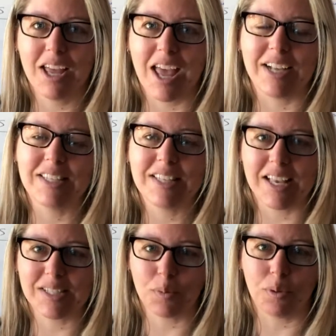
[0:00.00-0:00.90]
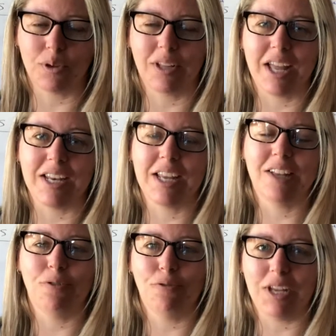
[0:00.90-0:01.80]
accessible, and
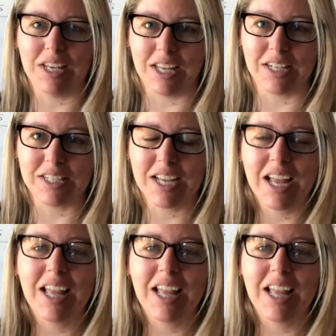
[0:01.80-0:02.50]
convenient